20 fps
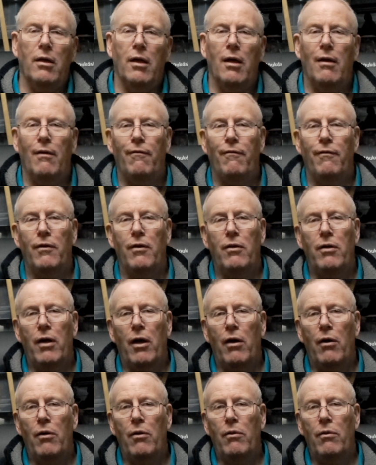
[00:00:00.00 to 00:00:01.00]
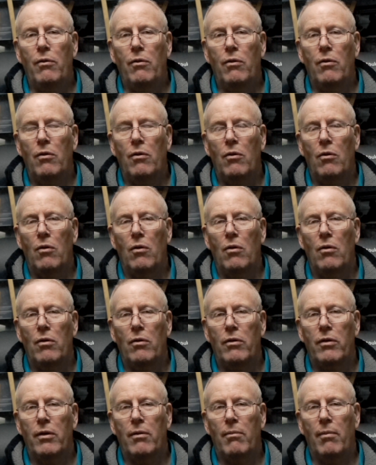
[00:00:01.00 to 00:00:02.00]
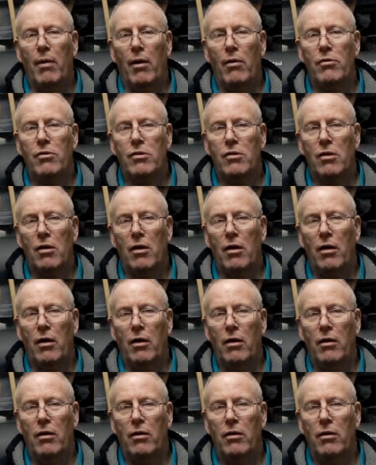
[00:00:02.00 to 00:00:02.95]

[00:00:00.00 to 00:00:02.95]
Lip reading: If you know the motor